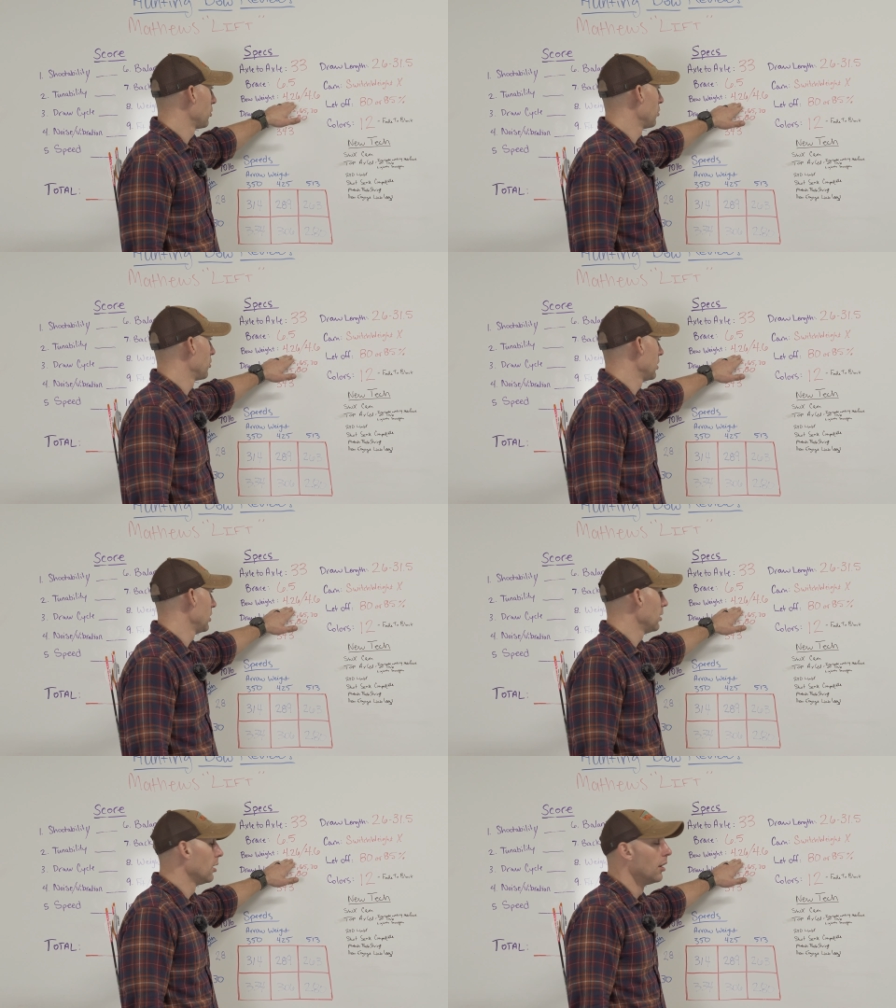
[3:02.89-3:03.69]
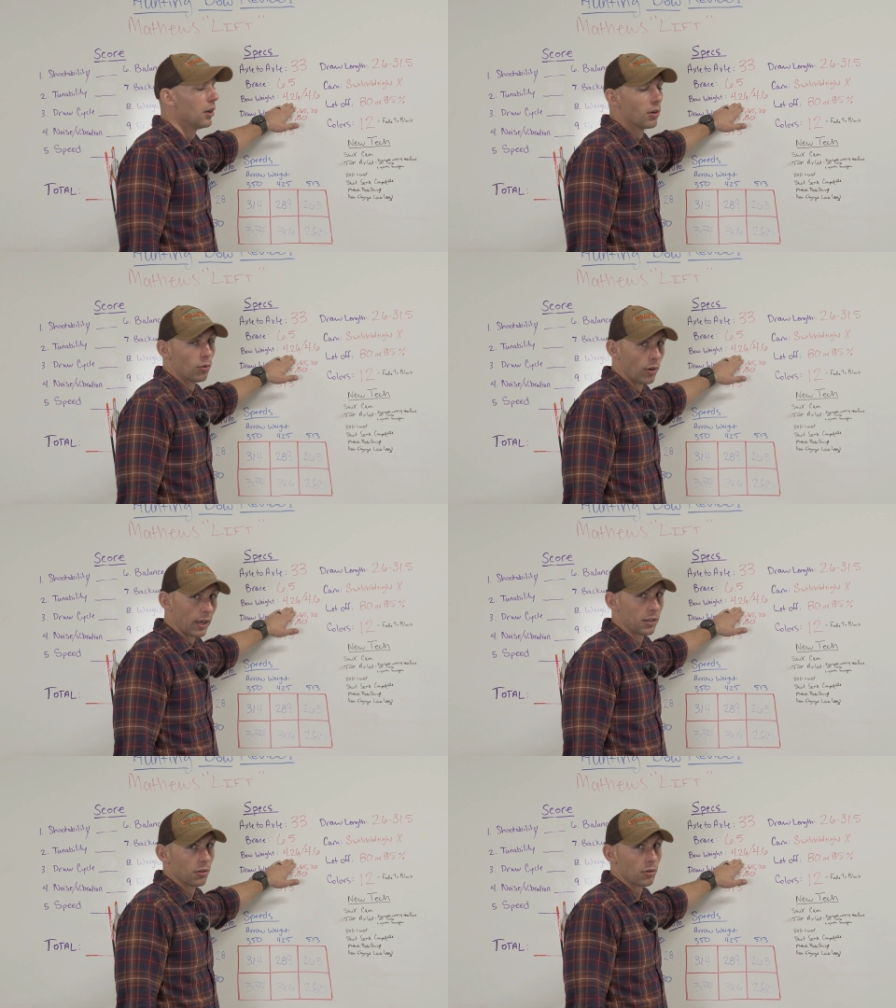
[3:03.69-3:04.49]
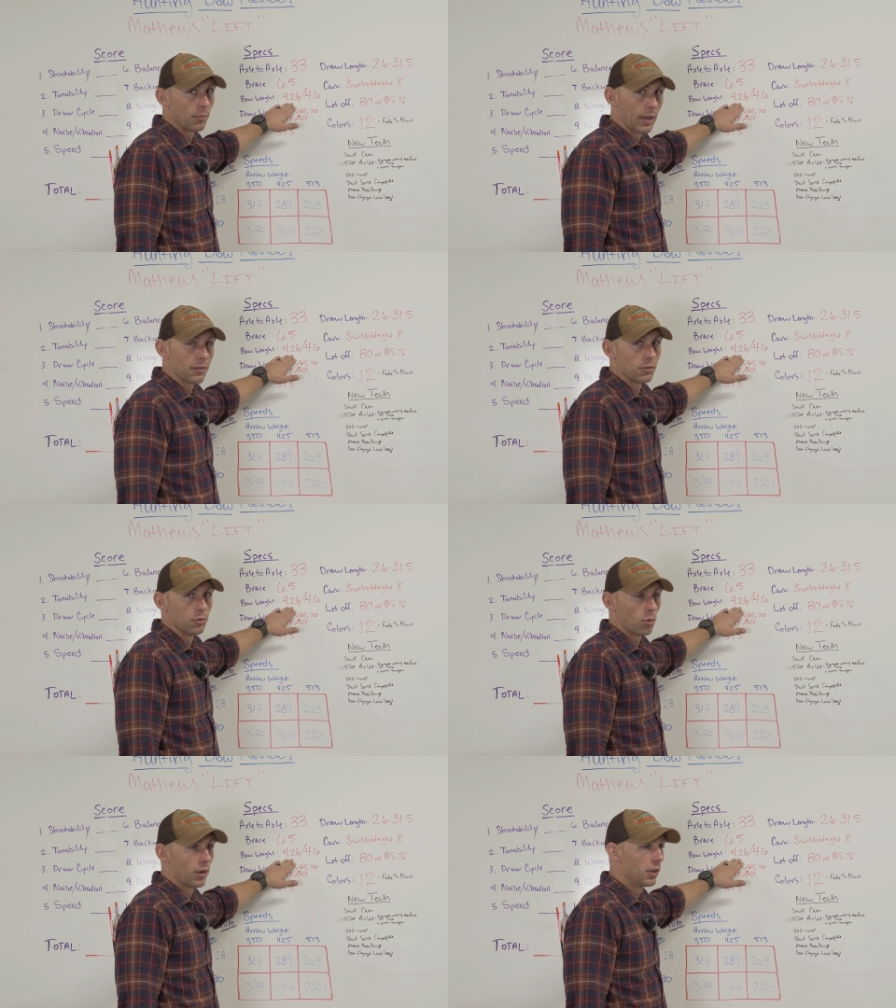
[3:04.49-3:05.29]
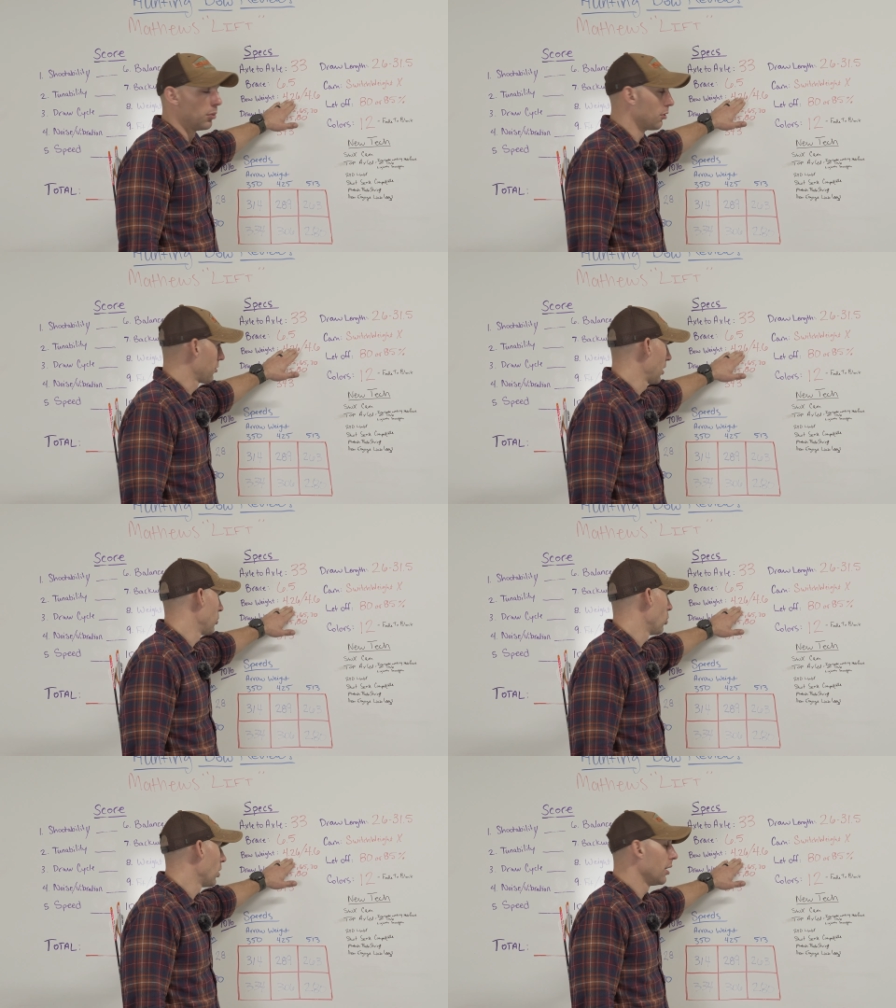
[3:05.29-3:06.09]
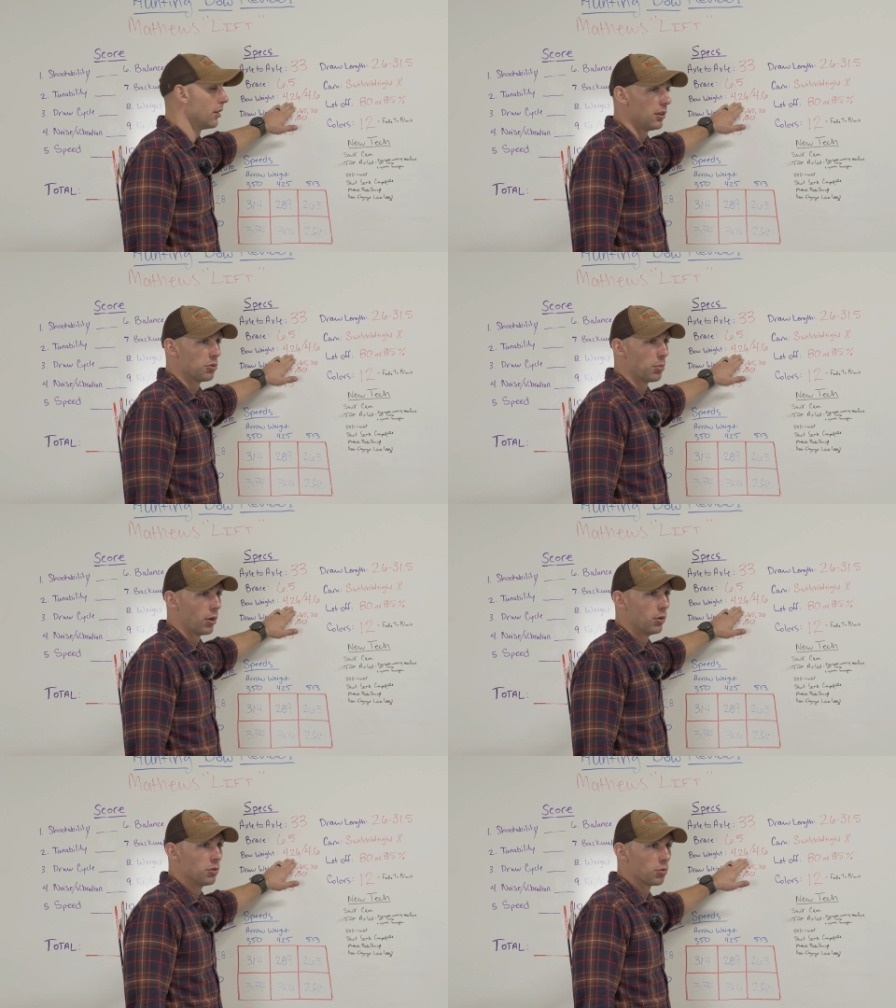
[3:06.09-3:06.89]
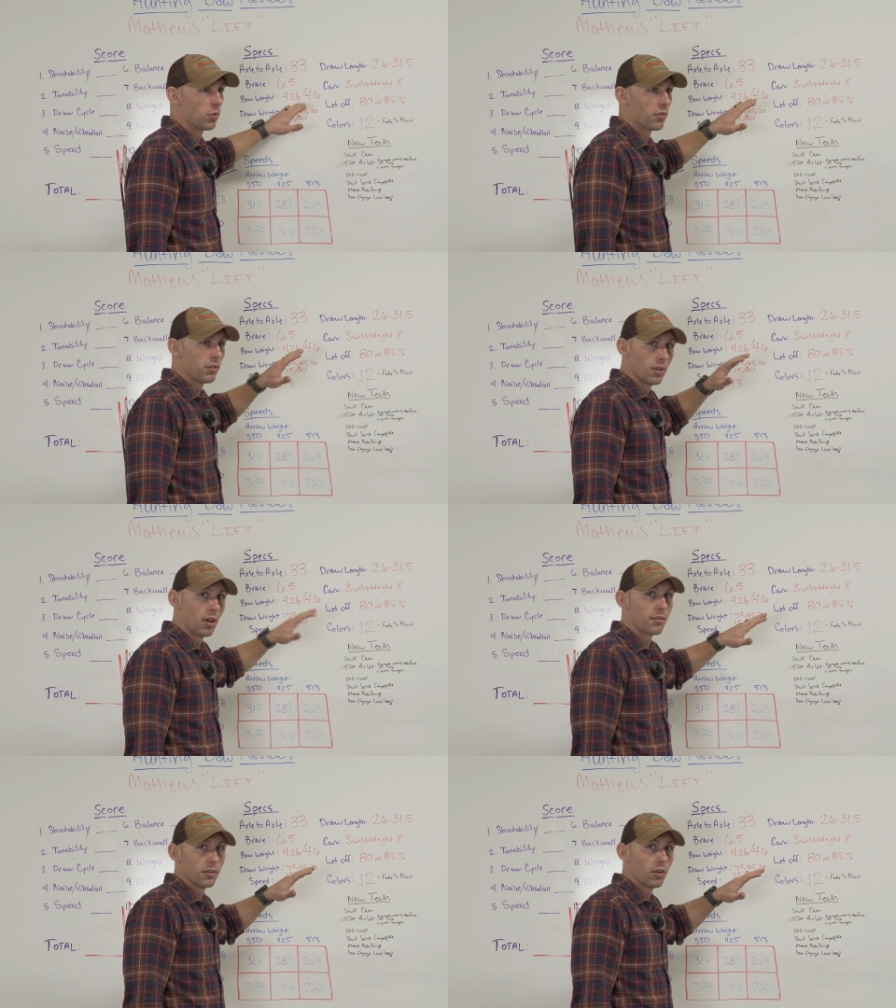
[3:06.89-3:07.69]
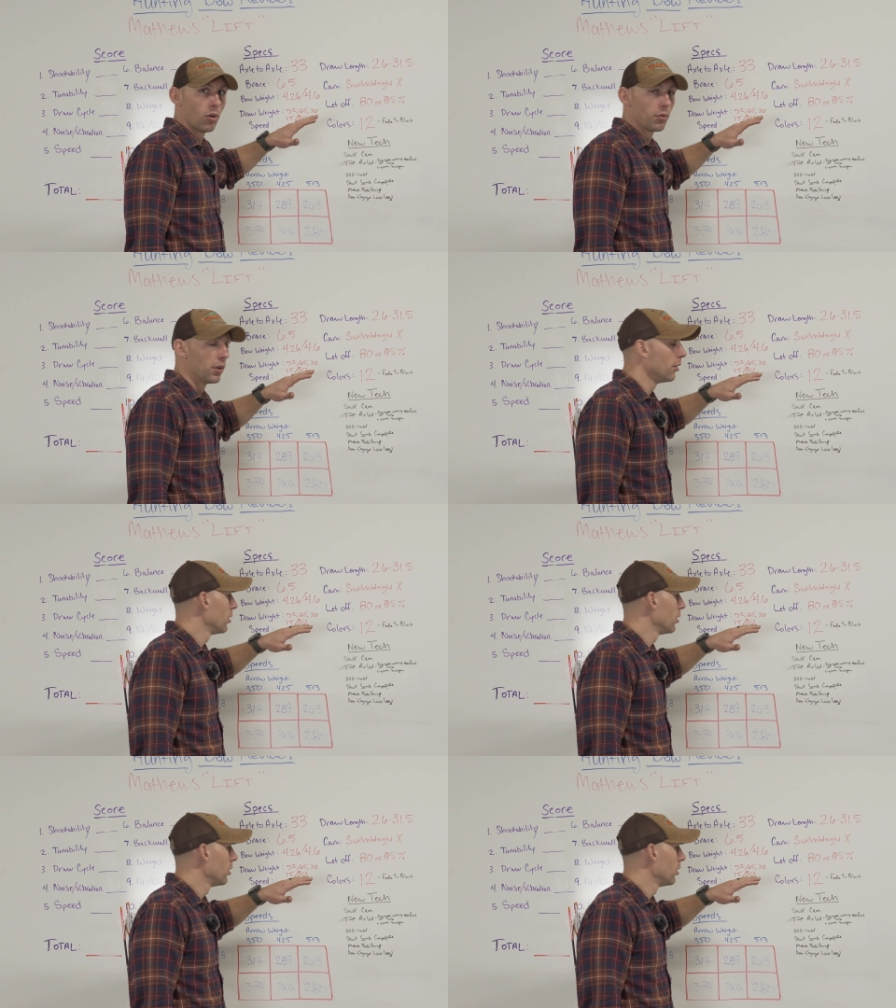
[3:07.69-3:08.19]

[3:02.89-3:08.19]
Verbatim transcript: to the regular Mathews weight, which they weigh these bows with nothing on it.